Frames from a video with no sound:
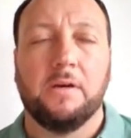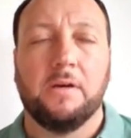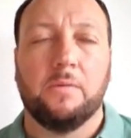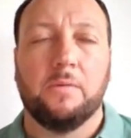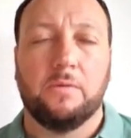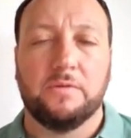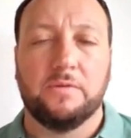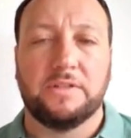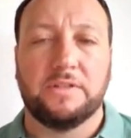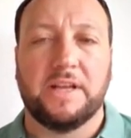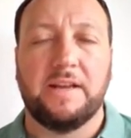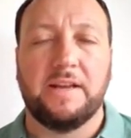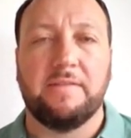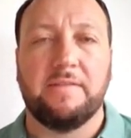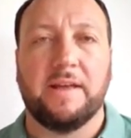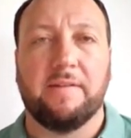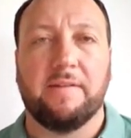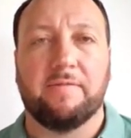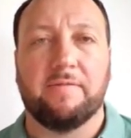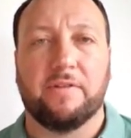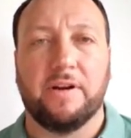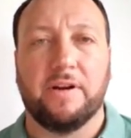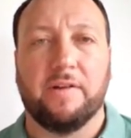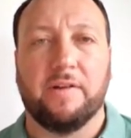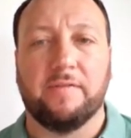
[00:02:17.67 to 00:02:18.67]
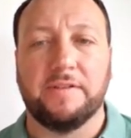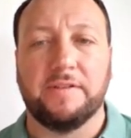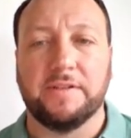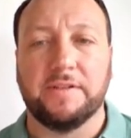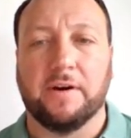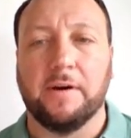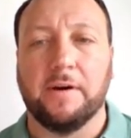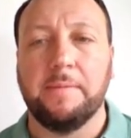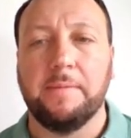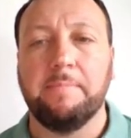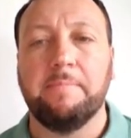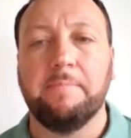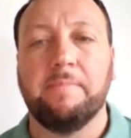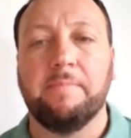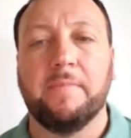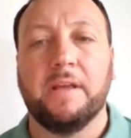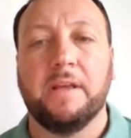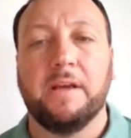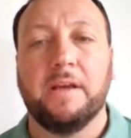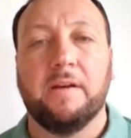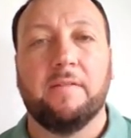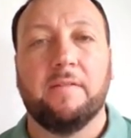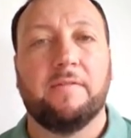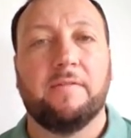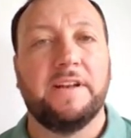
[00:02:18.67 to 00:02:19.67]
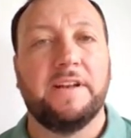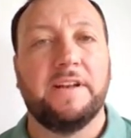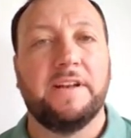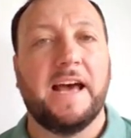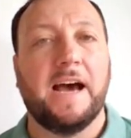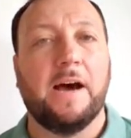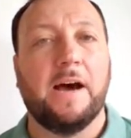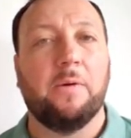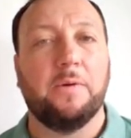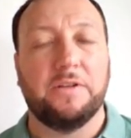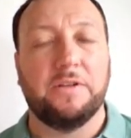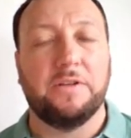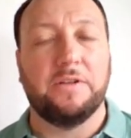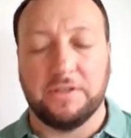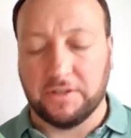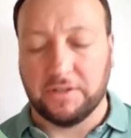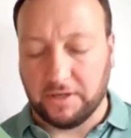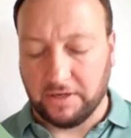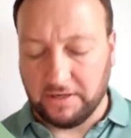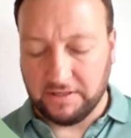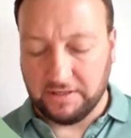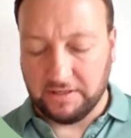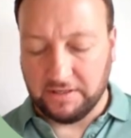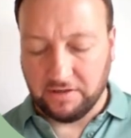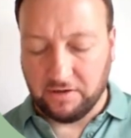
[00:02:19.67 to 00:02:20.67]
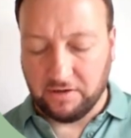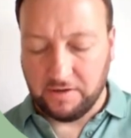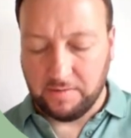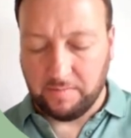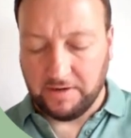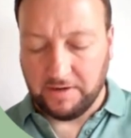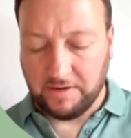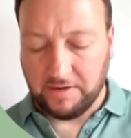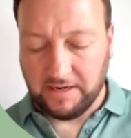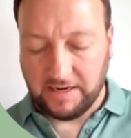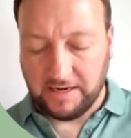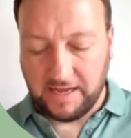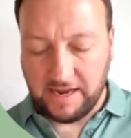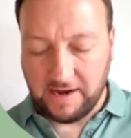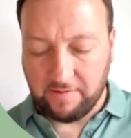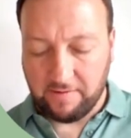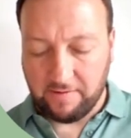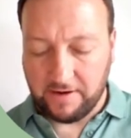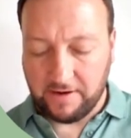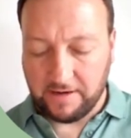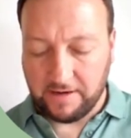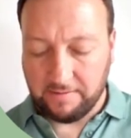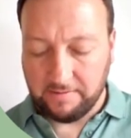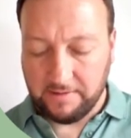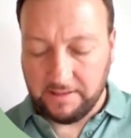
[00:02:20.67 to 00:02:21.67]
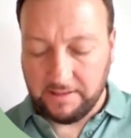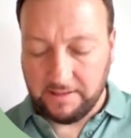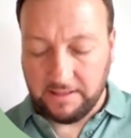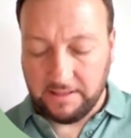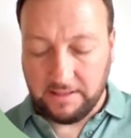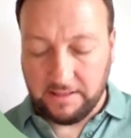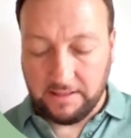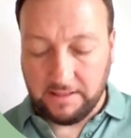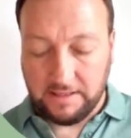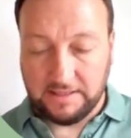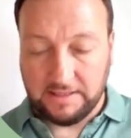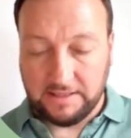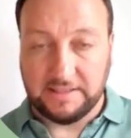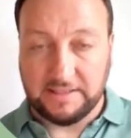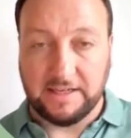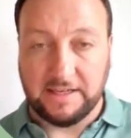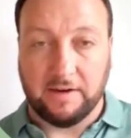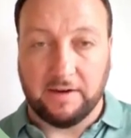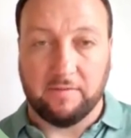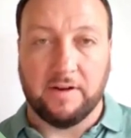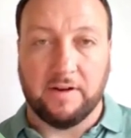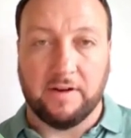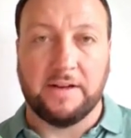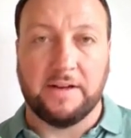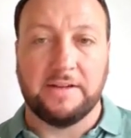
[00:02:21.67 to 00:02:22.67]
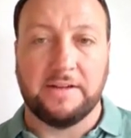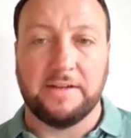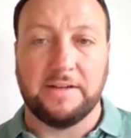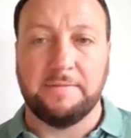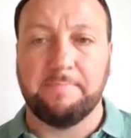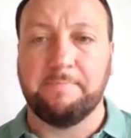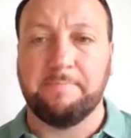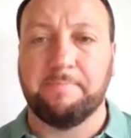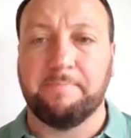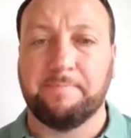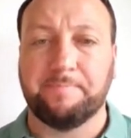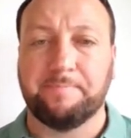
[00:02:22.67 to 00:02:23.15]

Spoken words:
We'll save that for another time. For now, we're just going to type in an area in South London,